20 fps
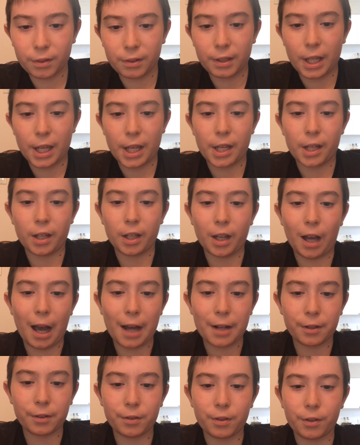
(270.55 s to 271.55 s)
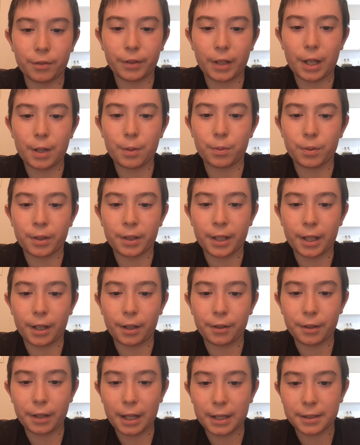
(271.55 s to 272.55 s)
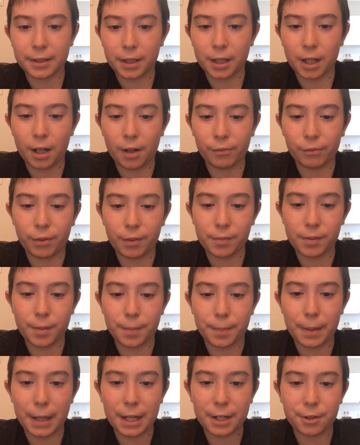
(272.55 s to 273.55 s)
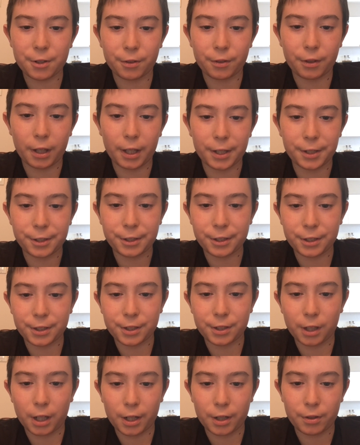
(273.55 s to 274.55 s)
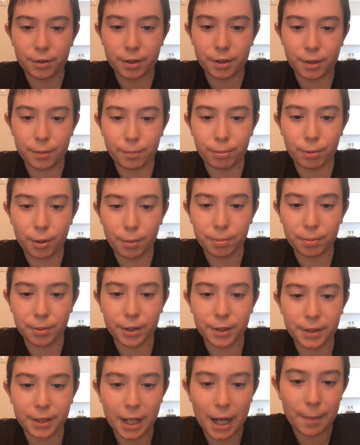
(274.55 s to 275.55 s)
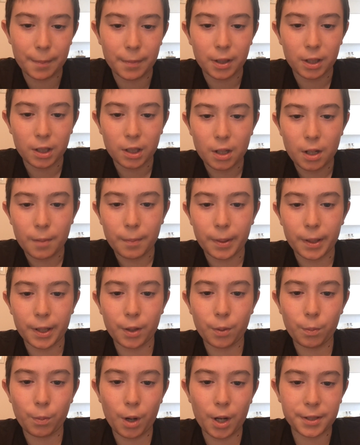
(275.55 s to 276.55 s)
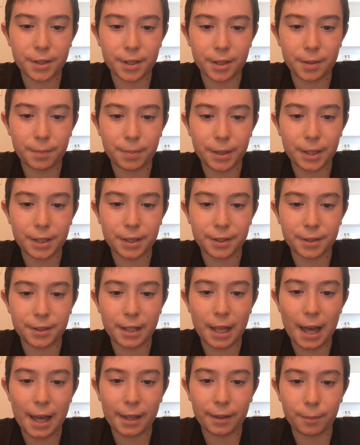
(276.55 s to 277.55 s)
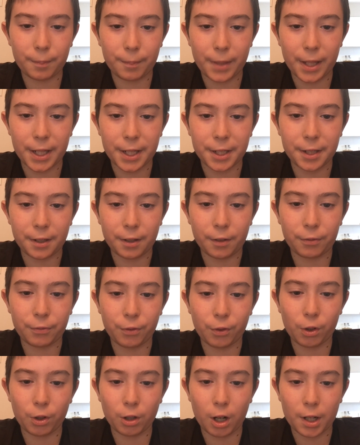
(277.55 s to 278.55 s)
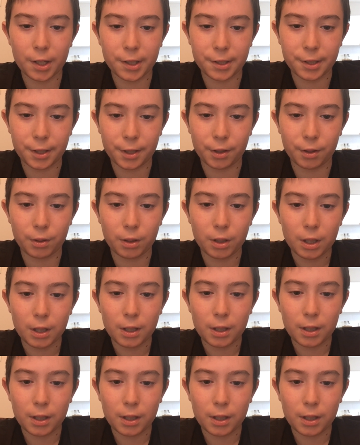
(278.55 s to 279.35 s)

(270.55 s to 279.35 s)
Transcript: they I don't know if they were yelled at to come from the bench or they just thought it was an appropriate time, but it wasn't because that made it a four on two.